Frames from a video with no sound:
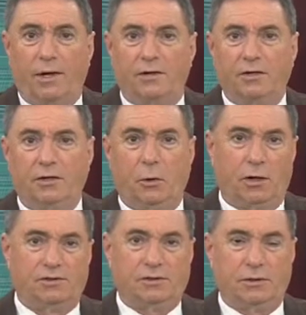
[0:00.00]
We
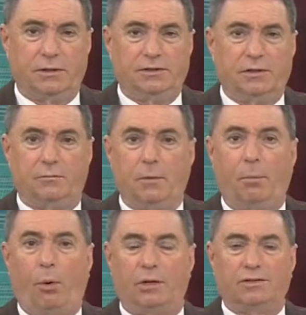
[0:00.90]
continue our series of
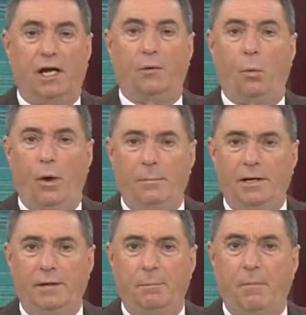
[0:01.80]
reports on
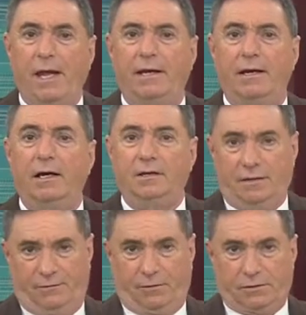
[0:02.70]
women making a
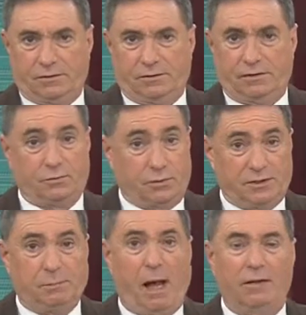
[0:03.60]
difference as
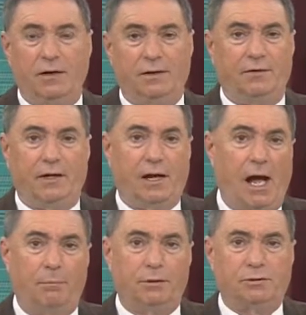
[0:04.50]
we spotlight the
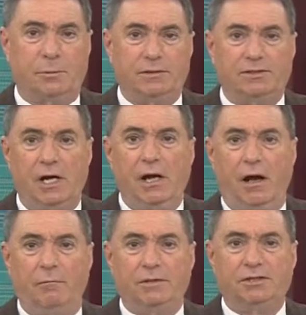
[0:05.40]
accomplishments
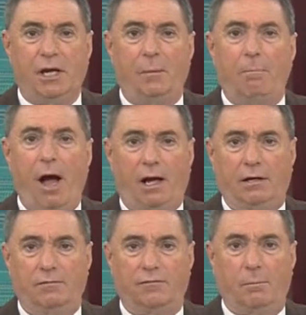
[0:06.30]
of Michelle Buck,